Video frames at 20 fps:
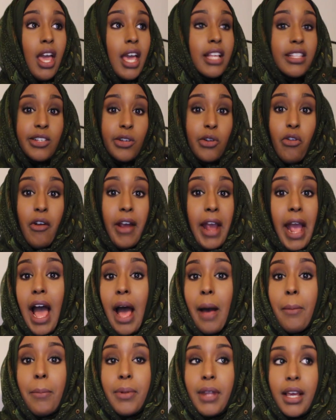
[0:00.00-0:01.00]
it's a great
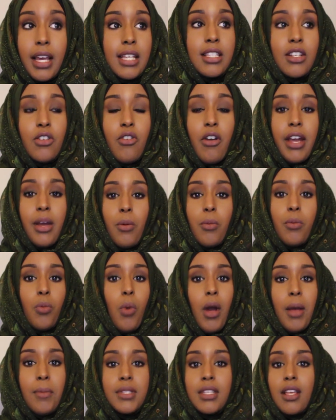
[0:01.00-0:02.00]
app like it's a great
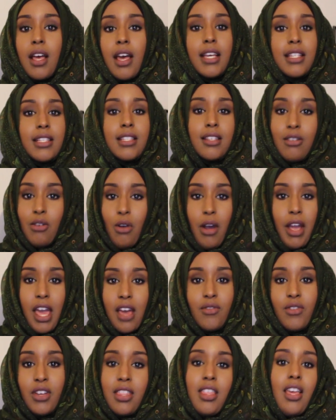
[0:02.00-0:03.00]
website it's a great
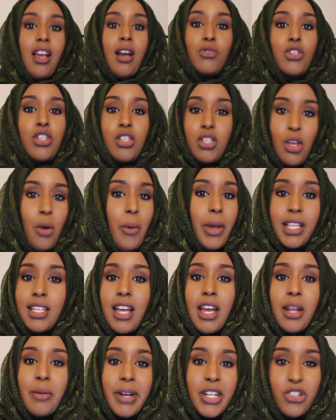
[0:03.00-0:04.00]
everything I'm just so
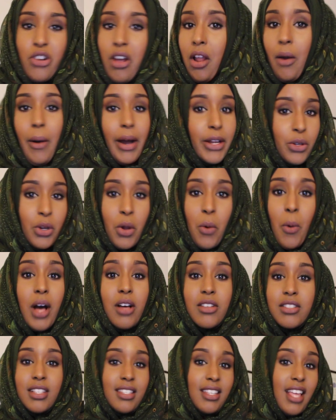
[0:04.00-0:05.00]
excited about Trello I don't know what
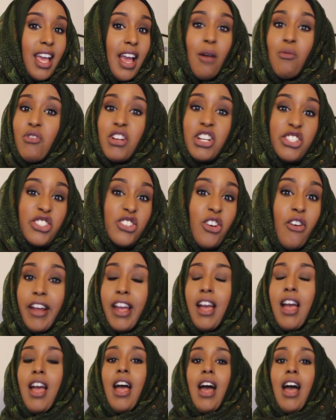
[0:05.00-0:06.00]
else to say I'm really sorry